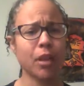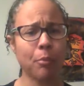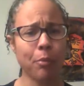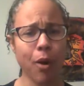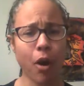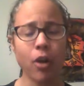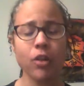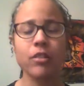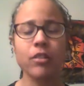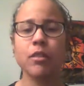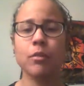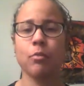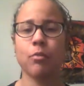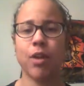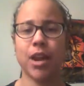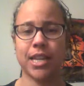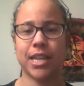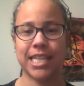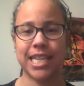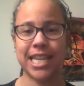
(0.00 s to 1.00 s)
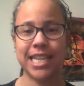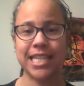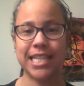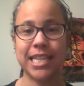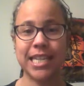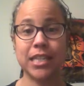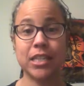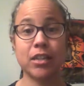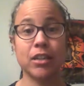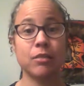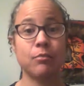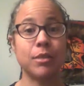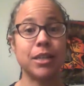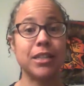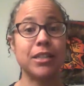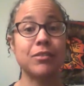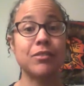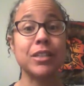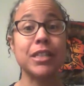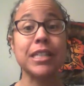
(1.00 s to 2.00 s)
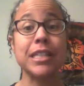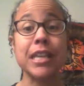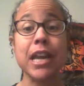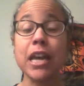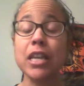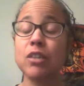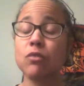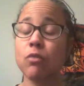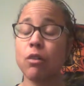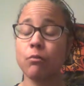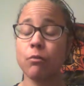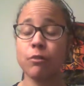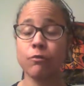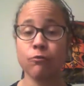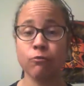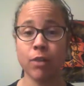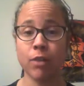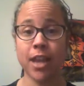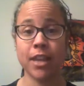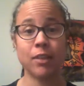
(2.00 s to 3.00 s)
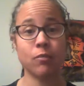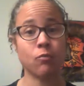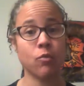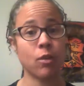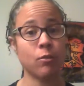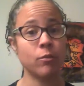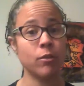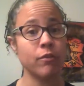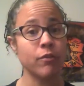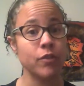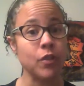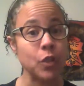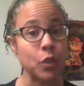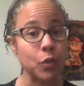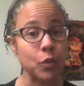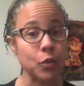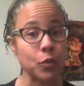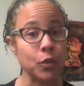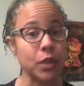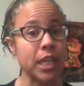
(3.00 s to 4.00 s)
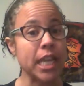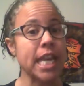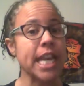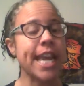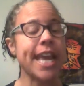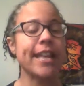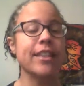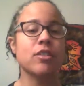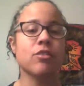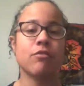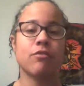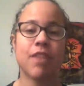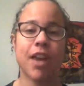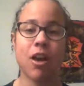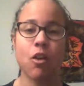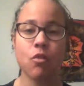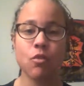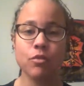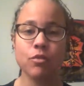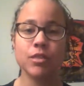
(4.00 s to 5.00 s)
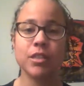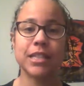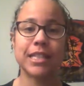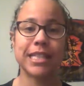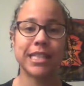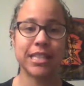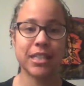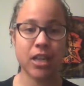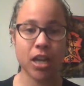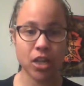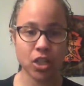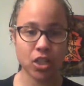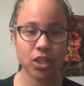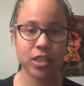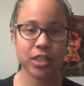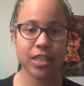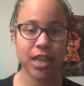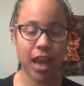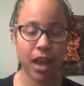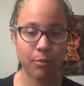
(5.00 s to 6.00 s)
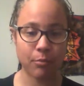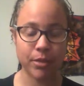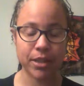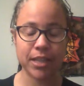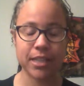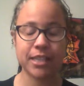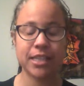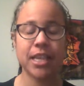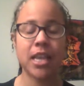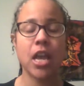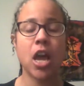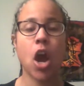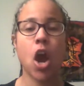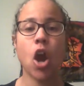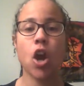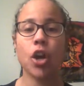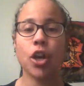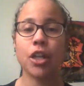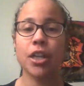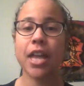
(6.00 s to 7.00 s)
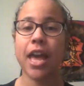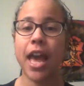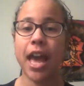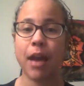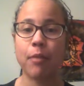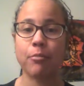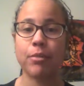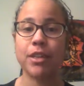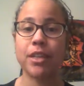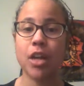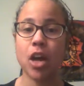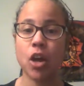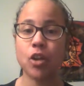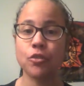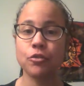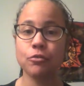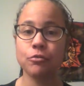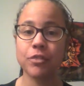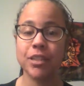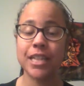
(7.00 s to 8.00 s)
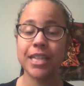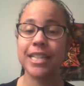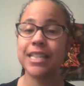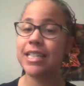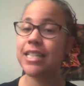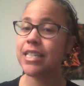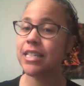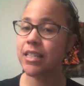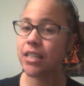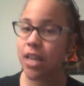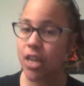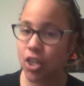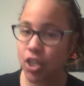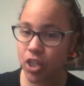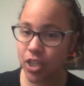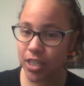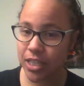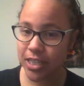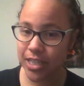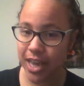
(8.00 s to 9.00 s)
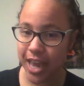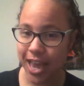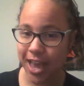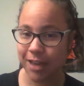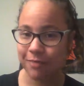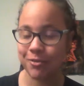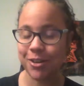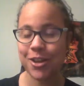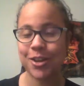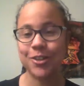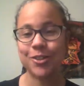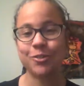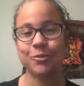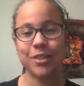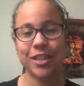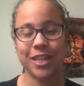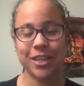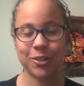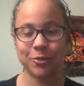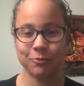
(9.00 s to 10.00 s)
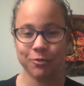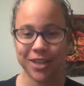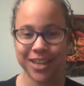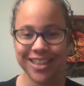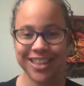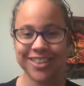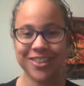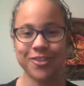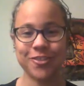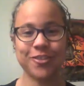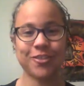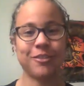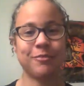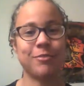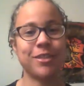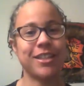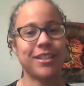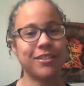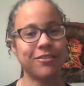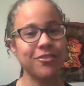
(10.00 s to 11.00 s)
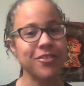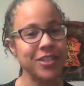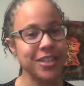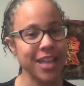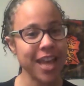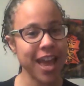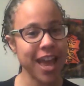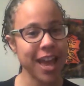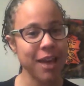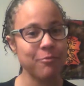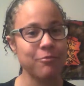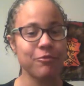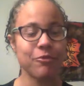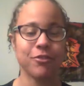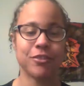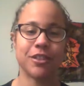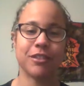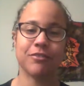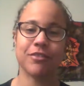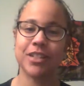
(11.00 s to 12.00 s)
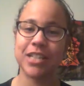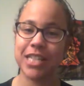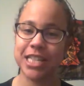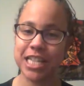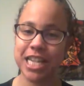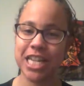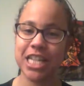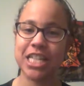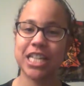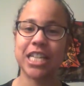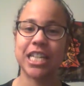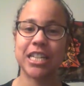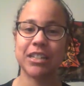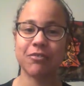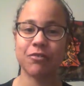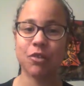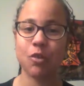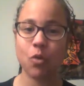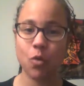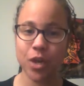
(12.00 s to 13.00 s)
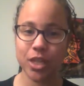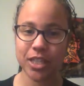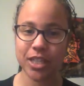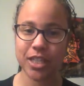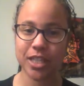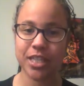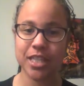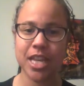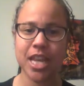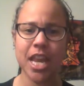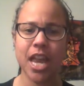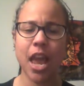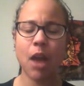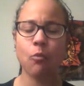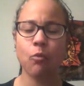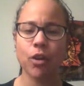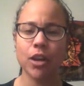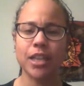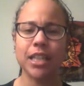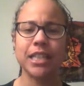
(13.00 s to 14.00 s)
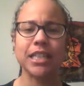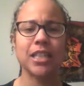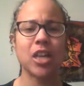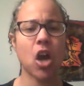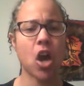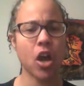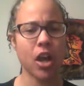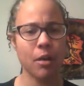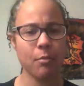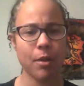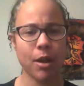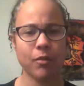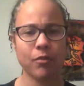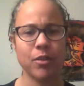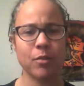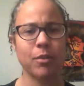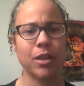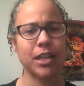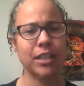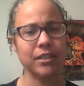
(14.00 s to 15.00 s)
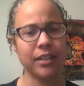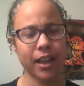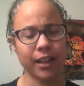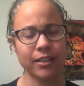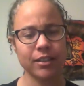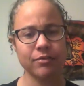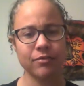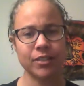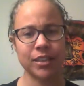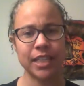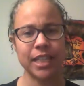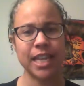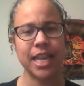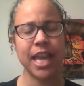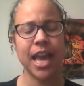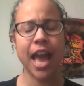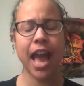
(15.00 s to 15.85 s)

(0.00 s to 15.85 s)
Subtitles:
part of the process is going to be to discuss what we've read and what we've viewed. And so those discussion topics are going to happen under the discussions tab. So each week there's going to be a different tab for a different discussion and different questions, and we're going to talk about them collectively